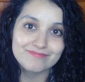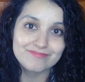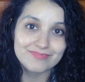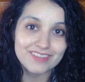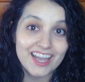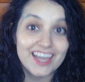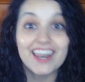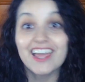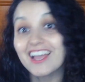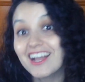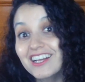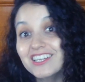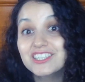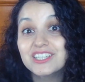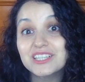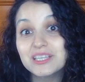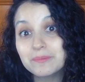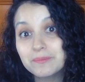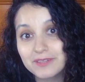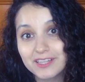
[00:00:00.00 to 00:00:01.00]
And I
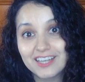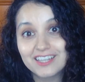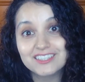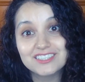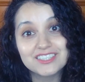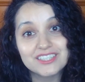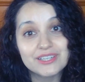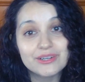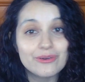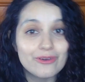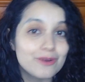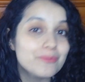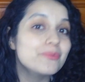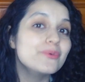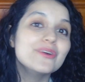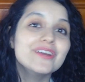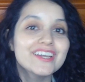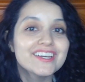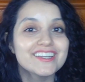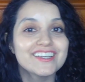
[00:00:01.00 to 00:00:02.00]
actually plan to
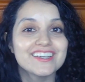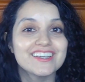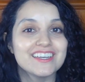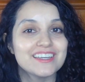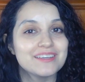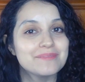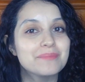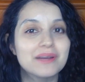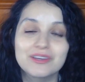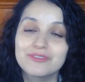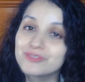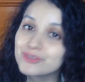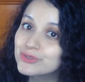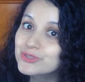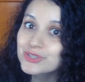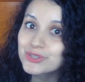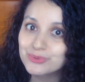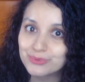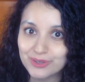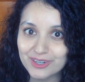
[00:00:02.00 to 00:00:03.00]
incorporate it in my
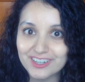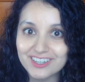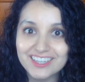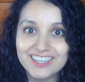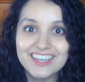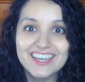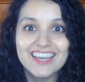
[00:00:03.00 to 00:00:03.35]
future work,